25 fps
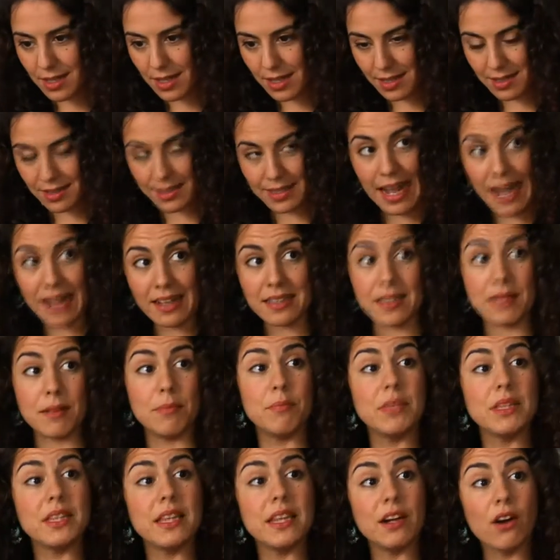Exactly,
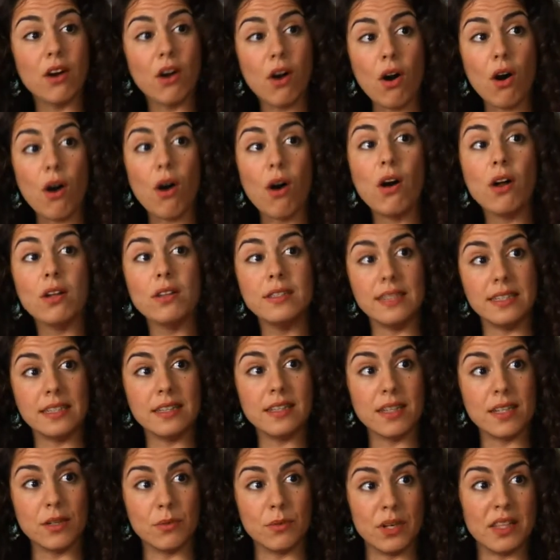but they are all
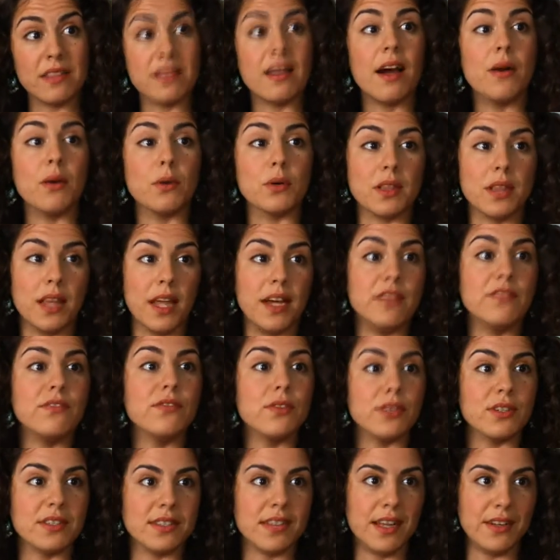dealing with our life
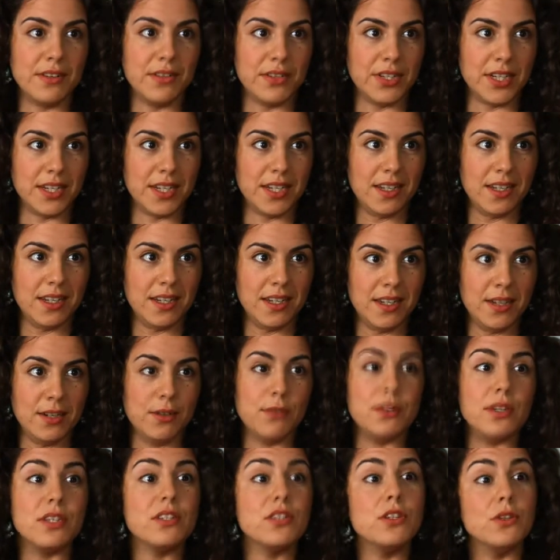force energy,
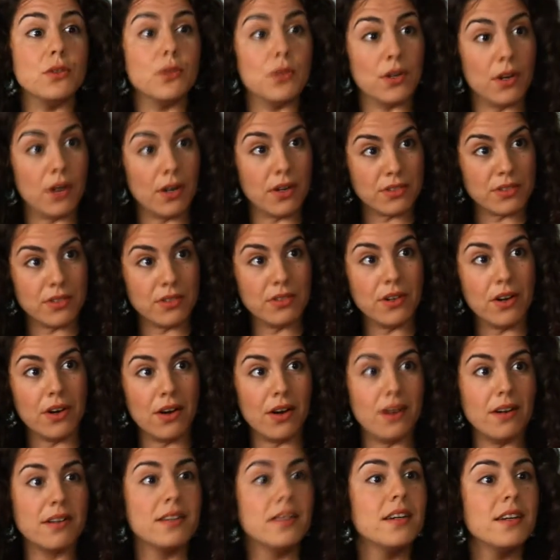which you could also
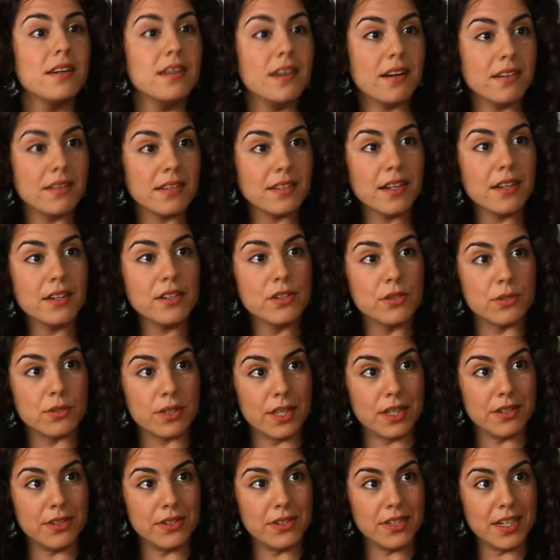call our sexual
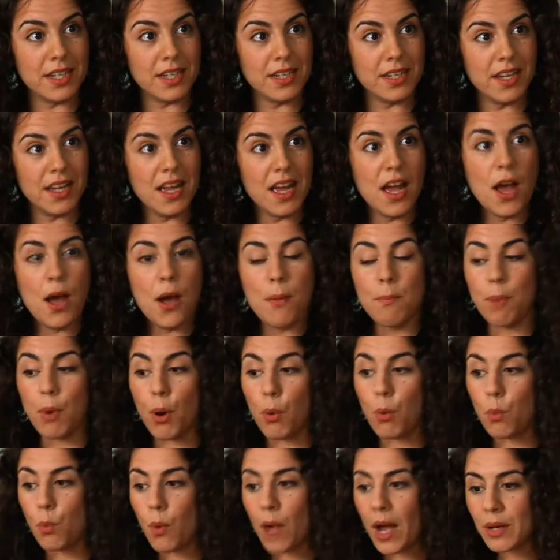energy.
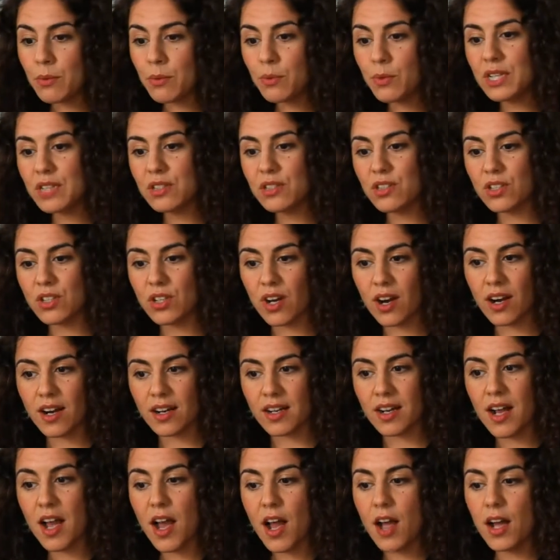But when we start